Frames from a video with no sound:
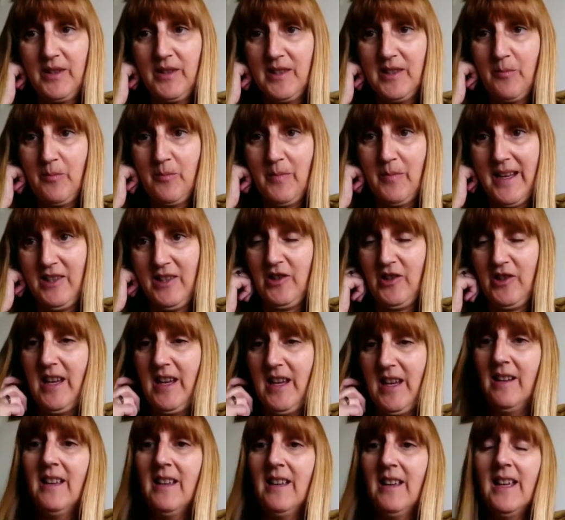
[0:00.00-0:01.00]
you to manage
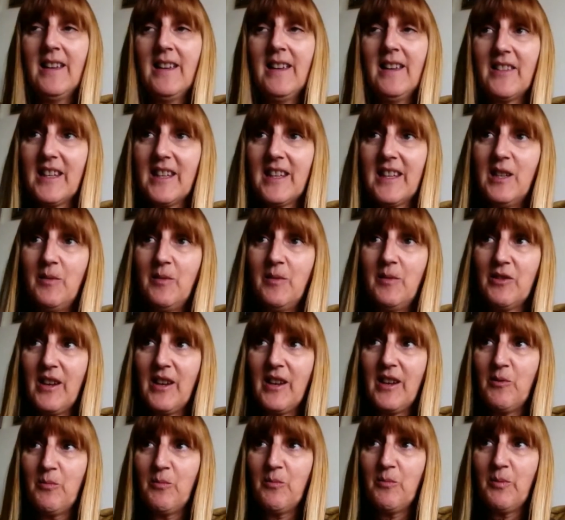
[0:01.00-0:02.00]
that. The
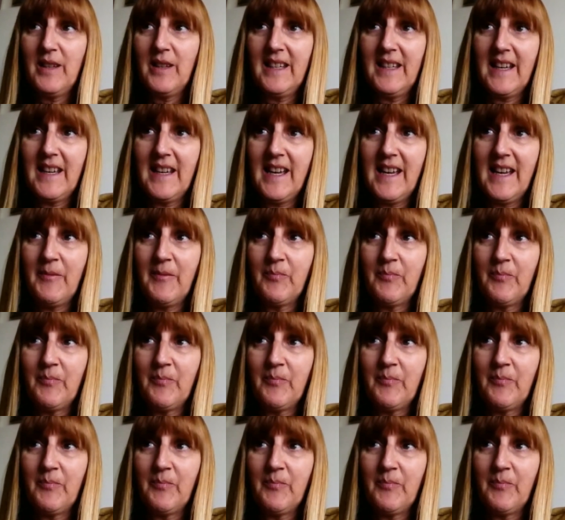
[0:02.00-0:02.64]
chemotherapy,